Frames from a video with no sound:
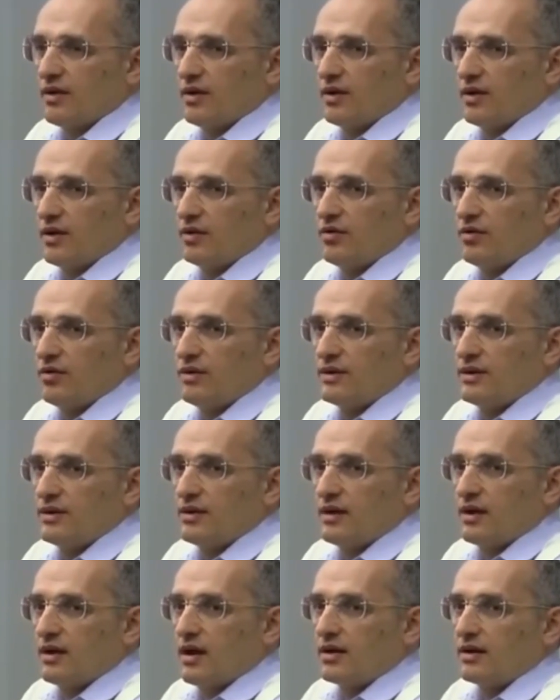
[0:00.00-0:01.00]
When plants
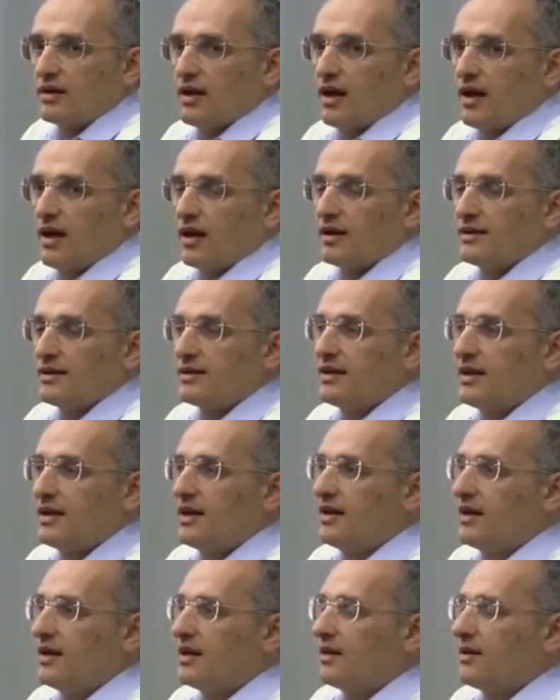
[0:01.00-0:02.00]
undergo minimal
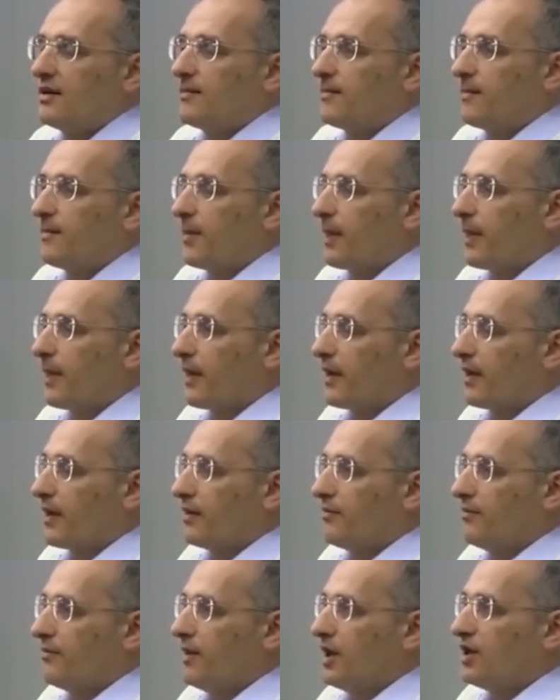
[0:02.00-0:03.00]
processing, they are
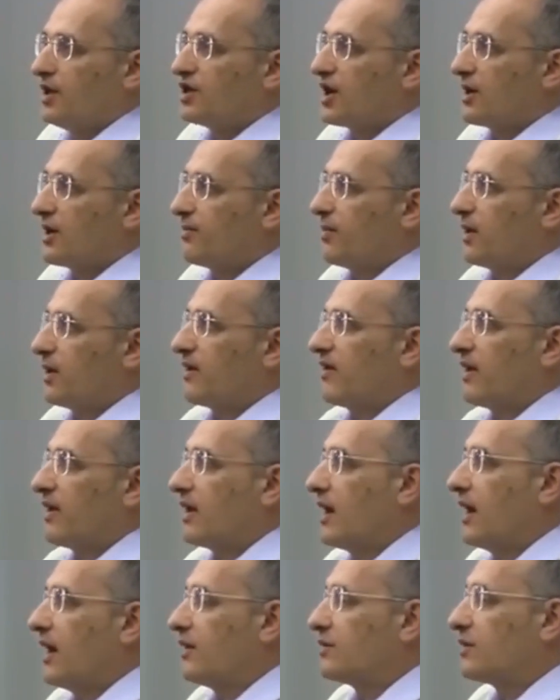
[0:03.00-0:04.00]
more effective for
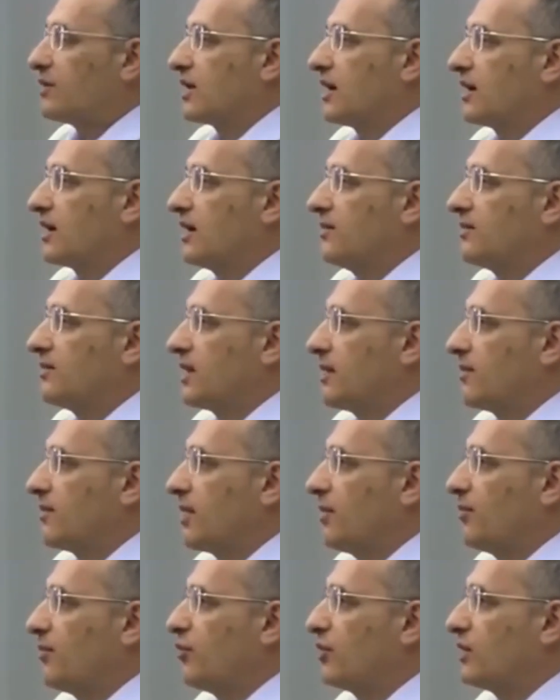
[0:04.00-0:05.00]
healthier treatment
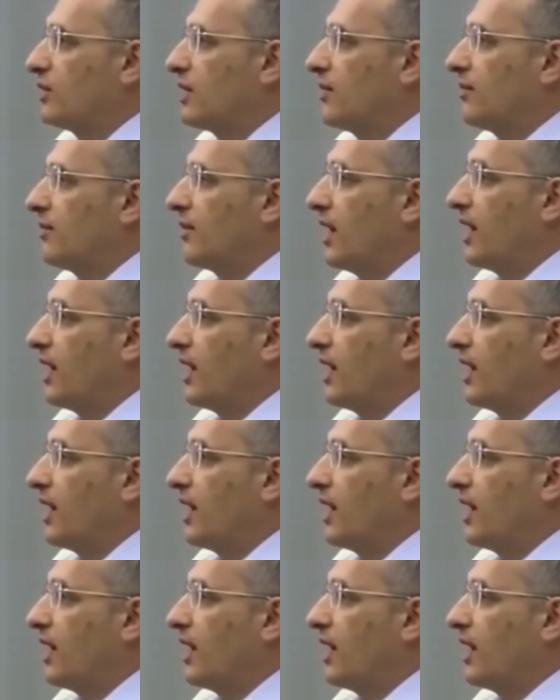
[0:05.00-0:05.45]
methods.